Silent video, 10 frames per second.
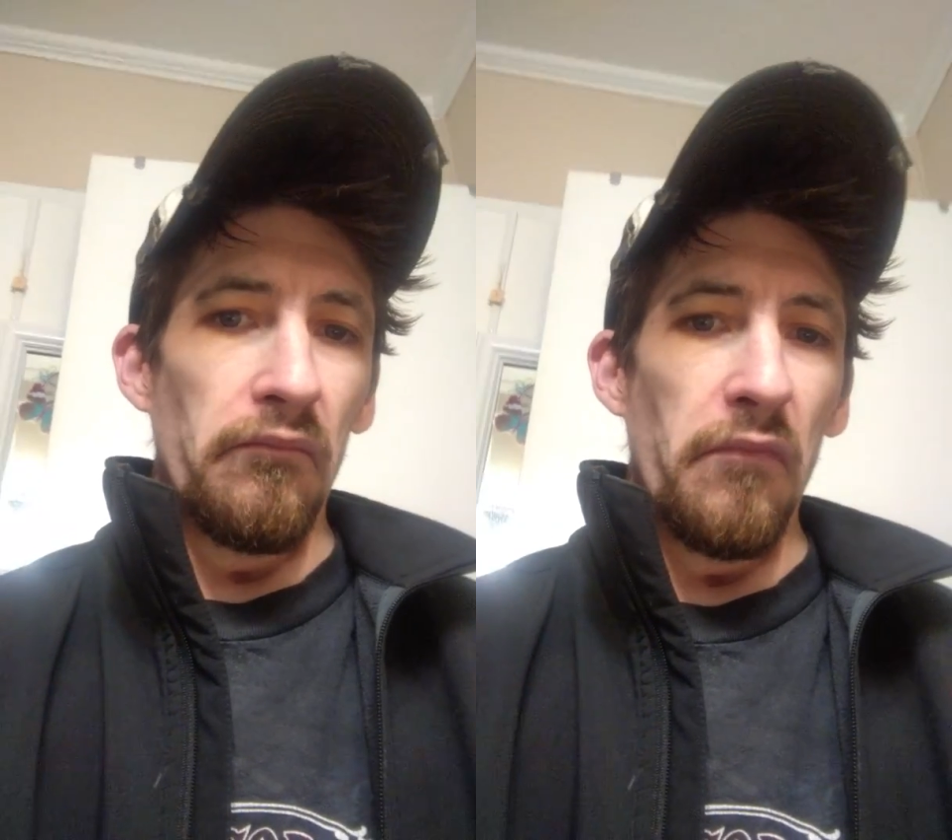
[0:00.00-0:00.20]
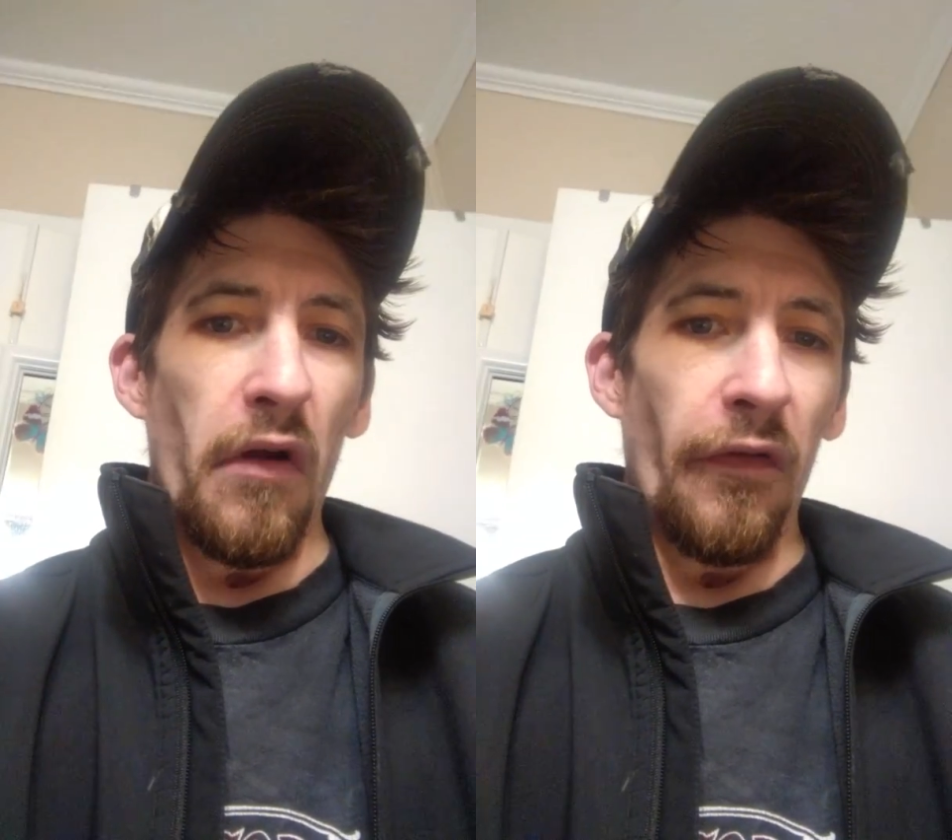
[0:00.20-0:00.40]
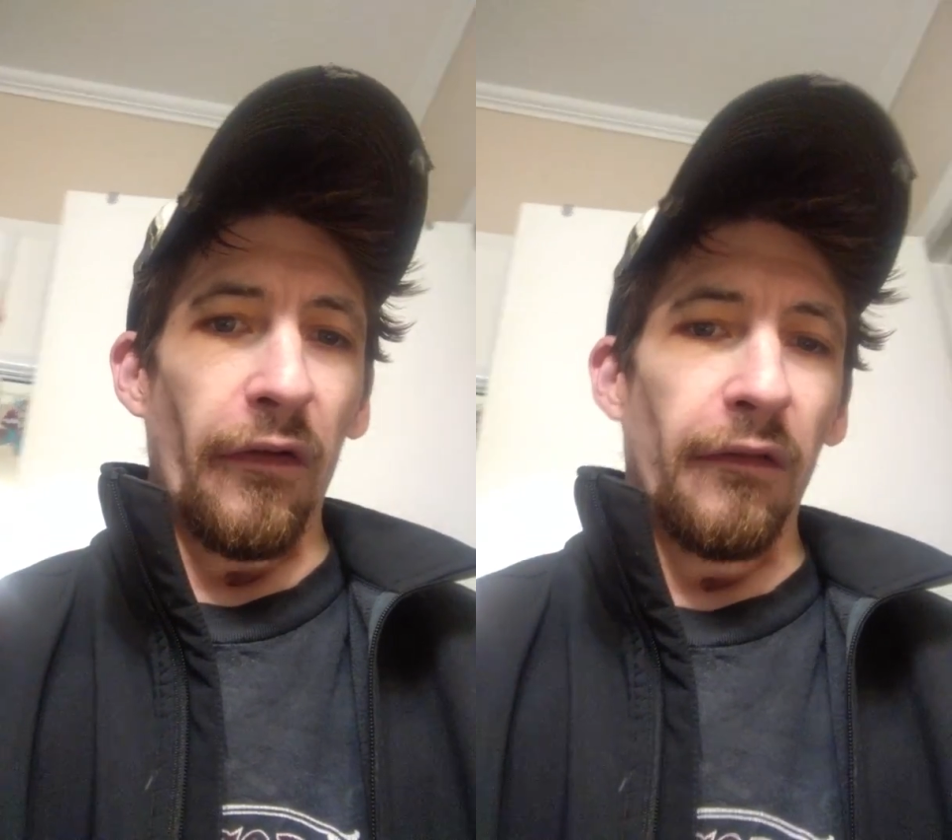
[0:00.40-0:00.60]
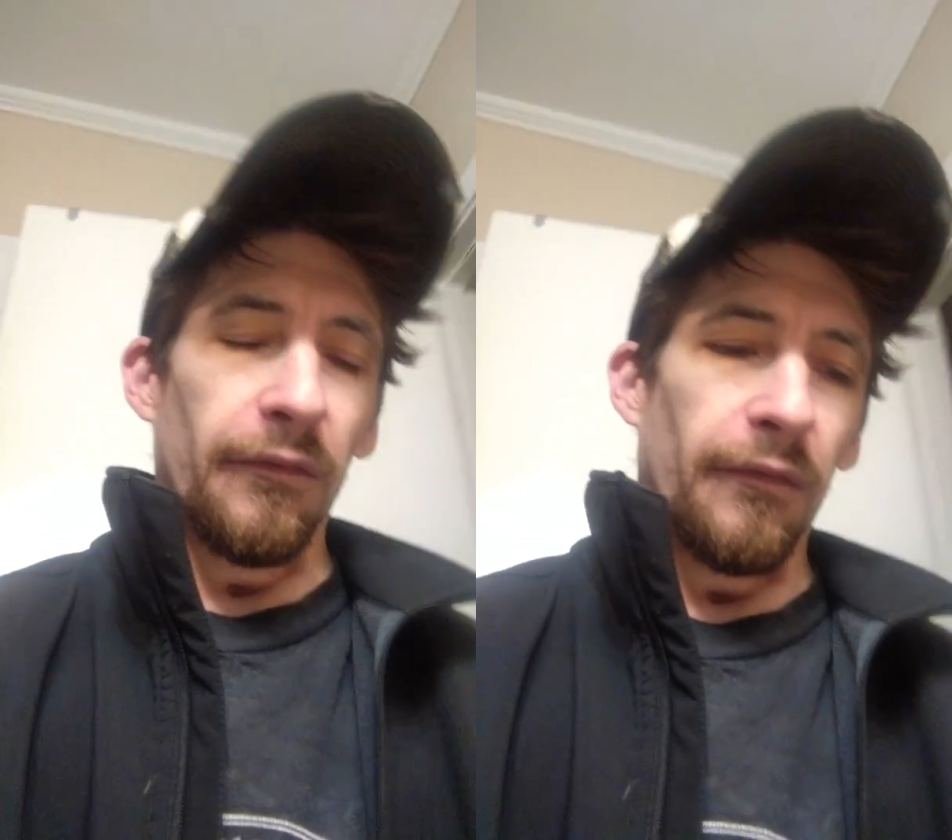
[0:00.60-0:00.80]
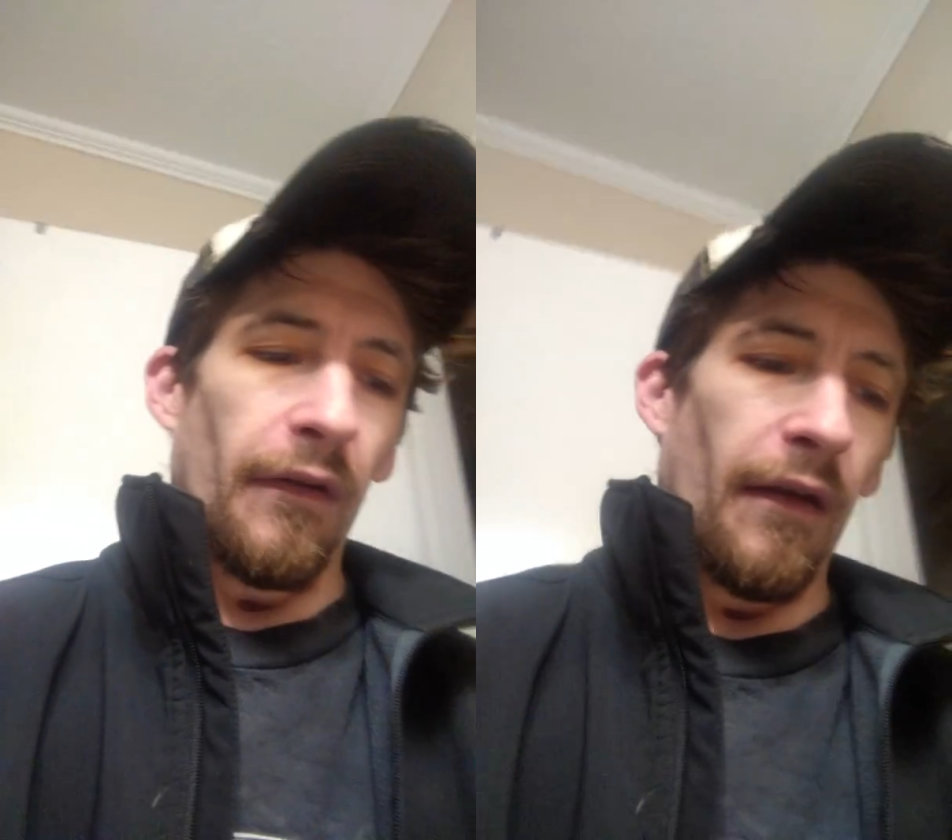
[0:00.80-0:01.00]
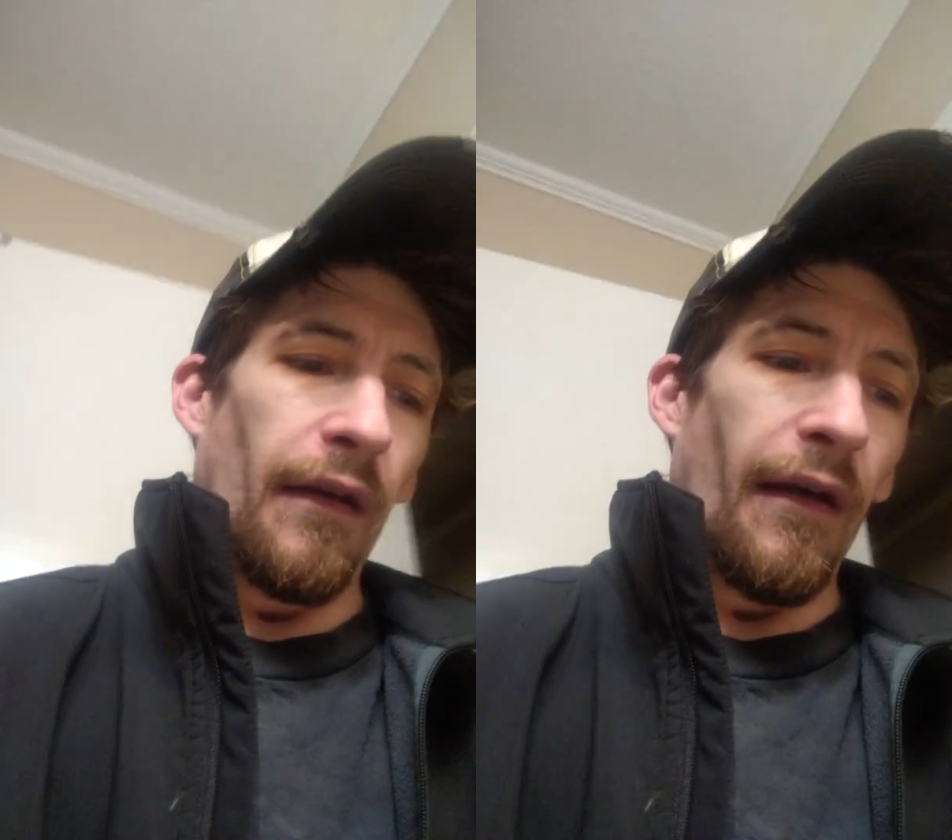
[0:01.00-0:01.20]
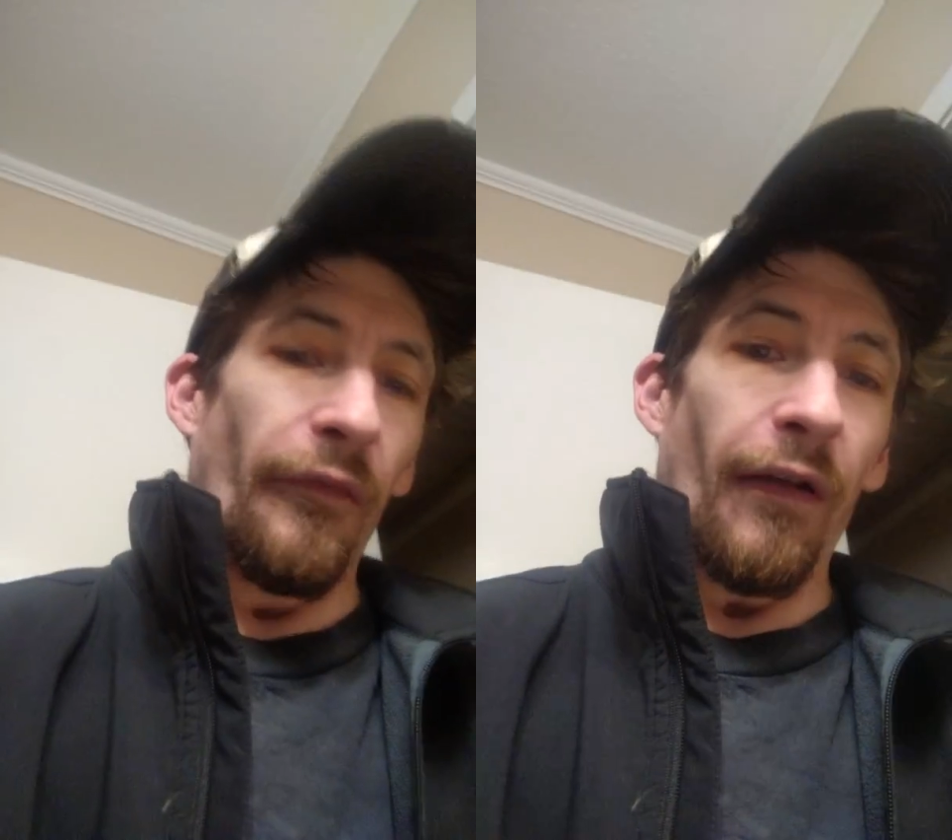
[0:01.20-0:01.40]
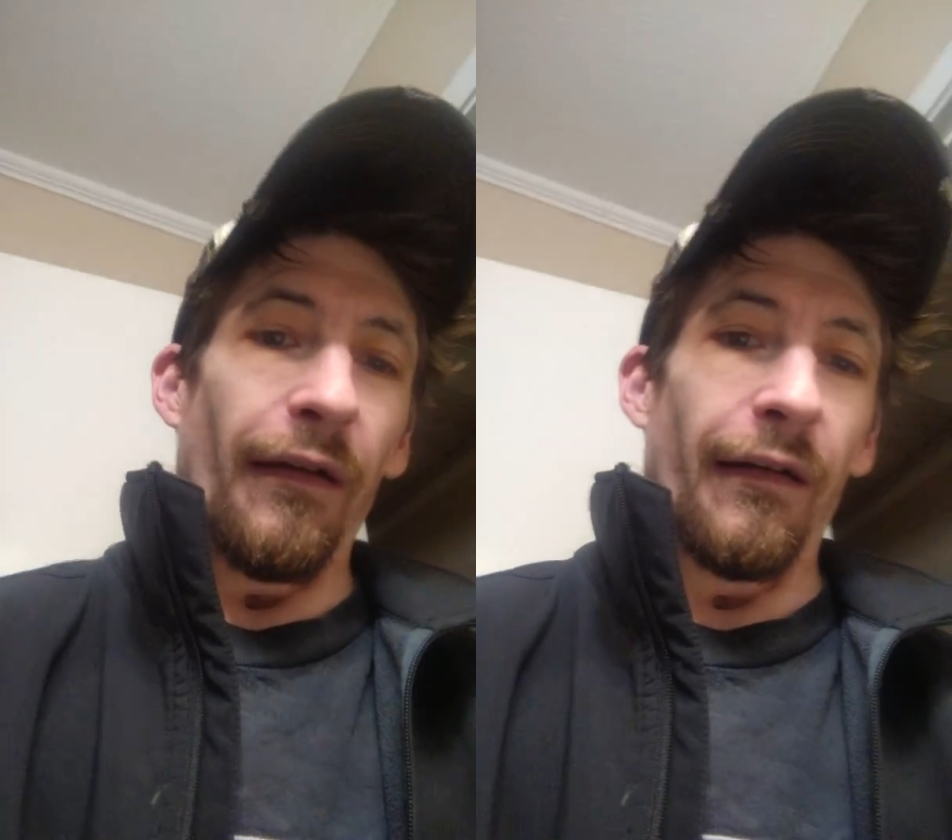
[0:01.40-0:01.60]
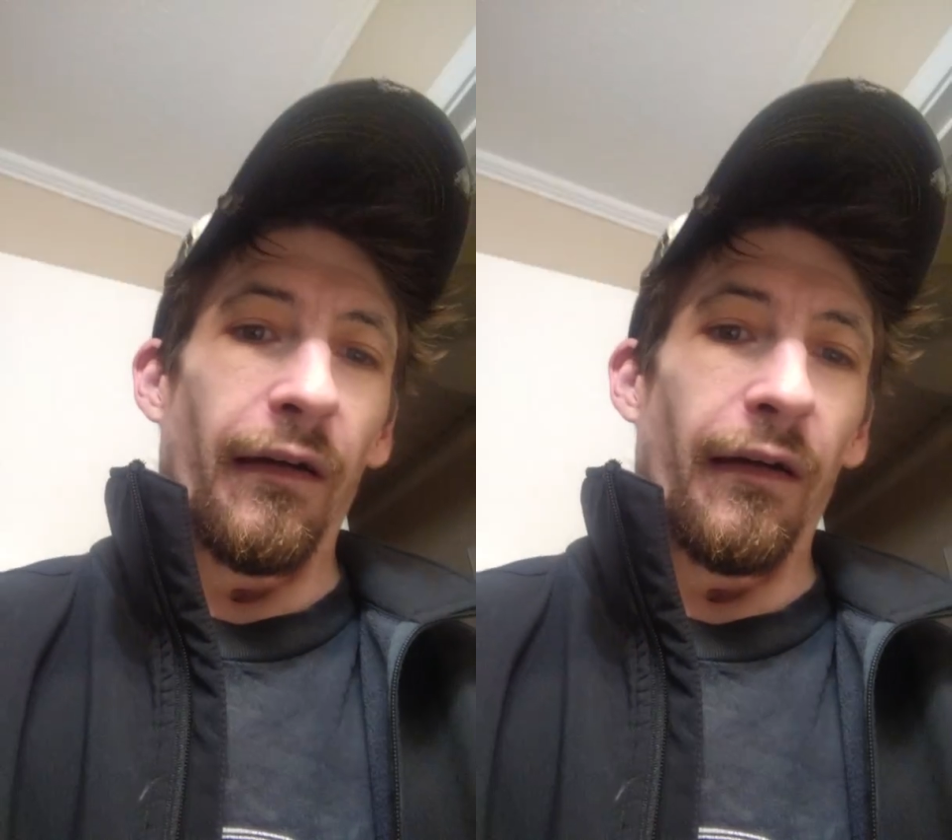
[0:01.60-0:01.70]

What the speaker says: Nothing. Finally had